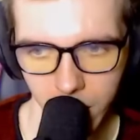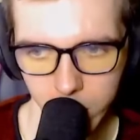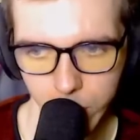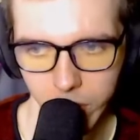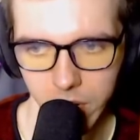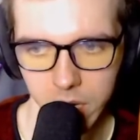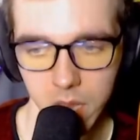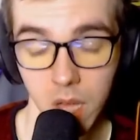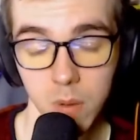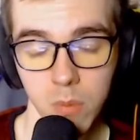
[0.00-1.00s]
I was working a
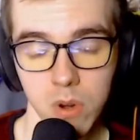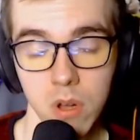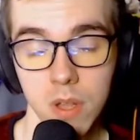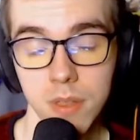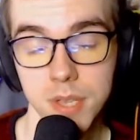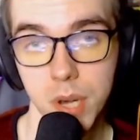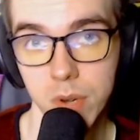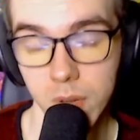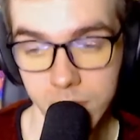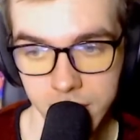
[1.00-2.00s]
lot more on the
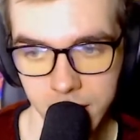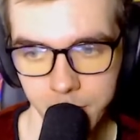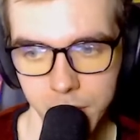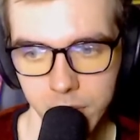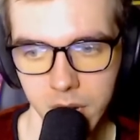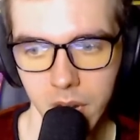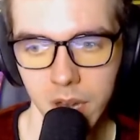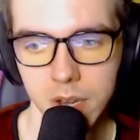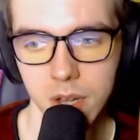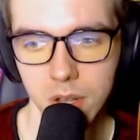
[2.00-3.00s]
Terra Nova documentary
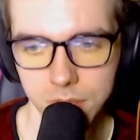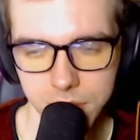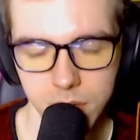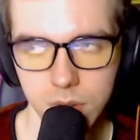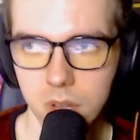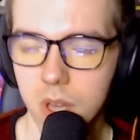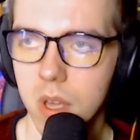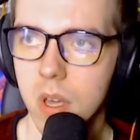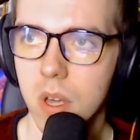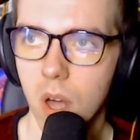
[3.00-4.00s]
and also
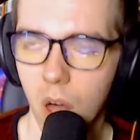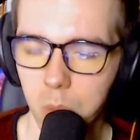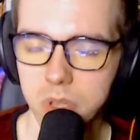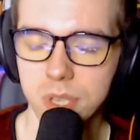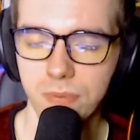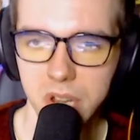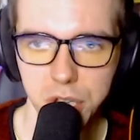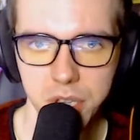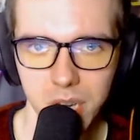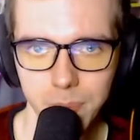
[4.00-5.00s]
almost
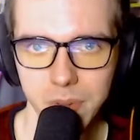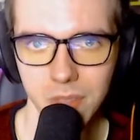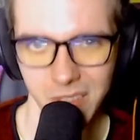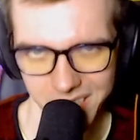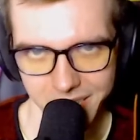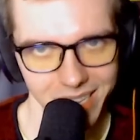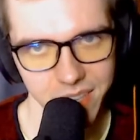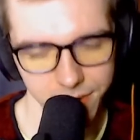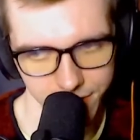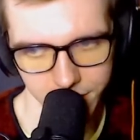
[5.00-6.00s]
finished up the
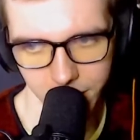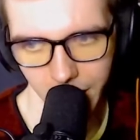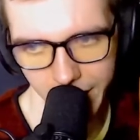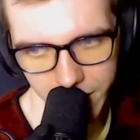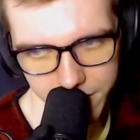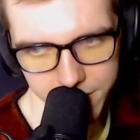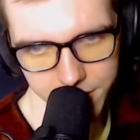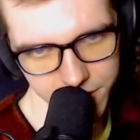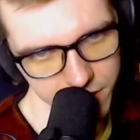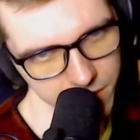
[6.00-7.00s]
Sentinel
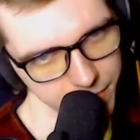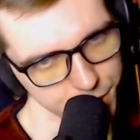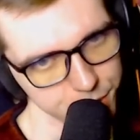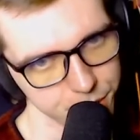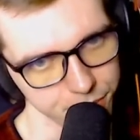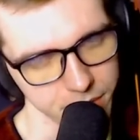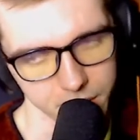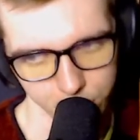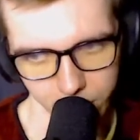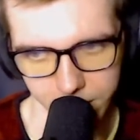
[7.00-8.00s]
Island documentary
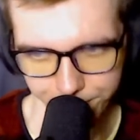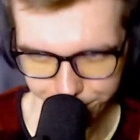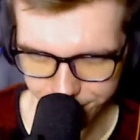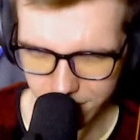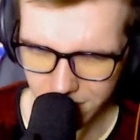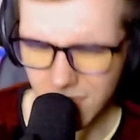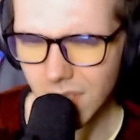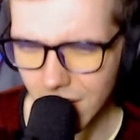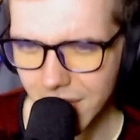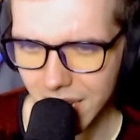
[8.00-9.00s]
as well.
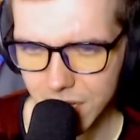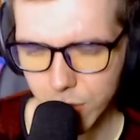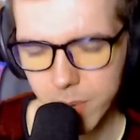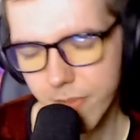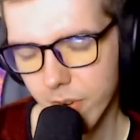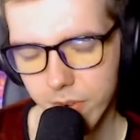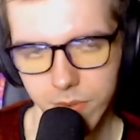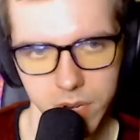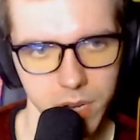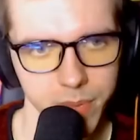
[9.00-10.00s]
The uh, script for,
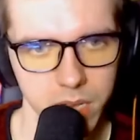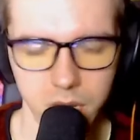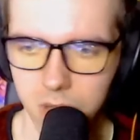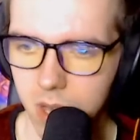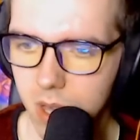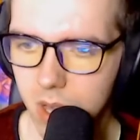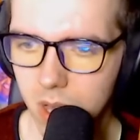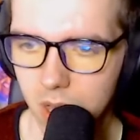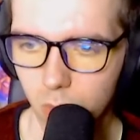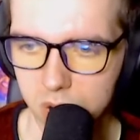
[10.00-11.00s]
for it, I mean,
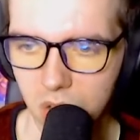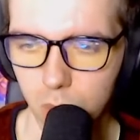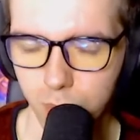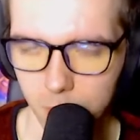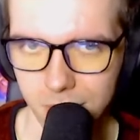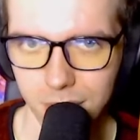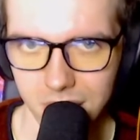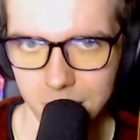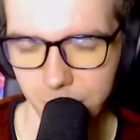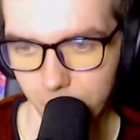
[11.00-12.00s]
uh, which I'll probably
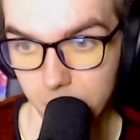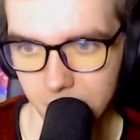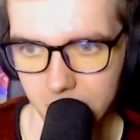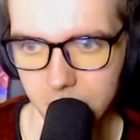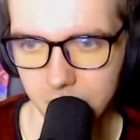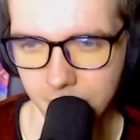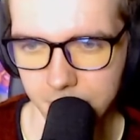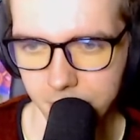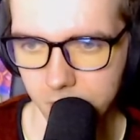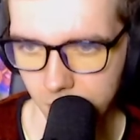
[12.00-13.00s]
release before the,
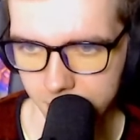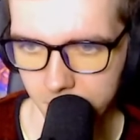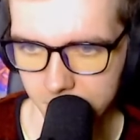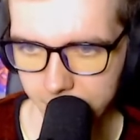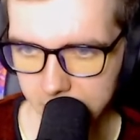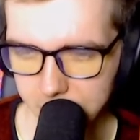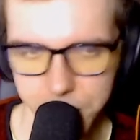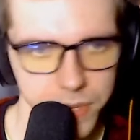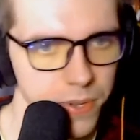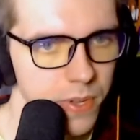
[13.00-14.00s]
the Terra Nova doc is finished.